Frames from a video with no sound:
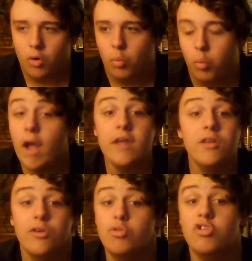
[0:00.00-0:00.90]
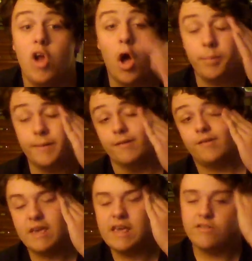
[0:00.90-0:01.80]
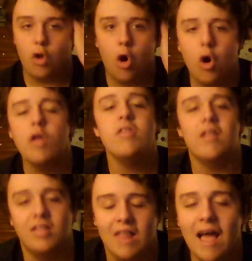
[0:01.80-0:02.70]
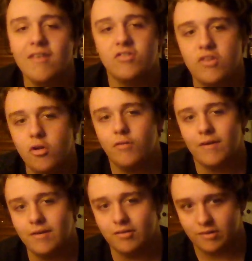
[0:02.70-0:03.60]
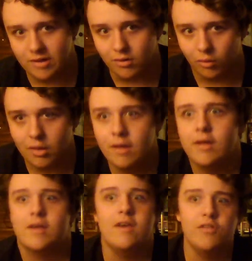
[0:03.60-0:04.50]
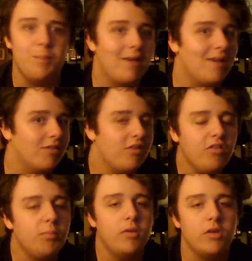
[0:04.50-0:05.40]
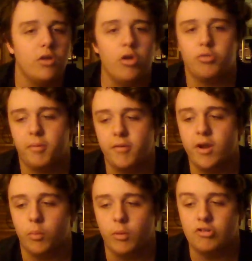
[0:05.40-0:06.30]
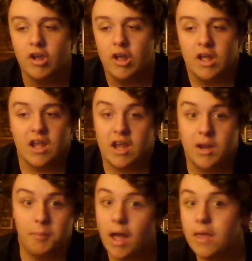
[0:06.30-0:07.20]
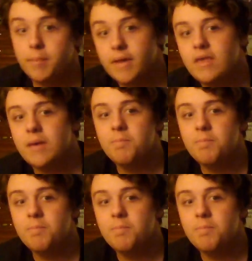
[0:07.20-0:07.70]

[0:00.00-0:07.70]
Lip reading: Ryan Nugent-Hopkins, he is on the last year of his deal. He is making $6 million per year, which, in my opinion,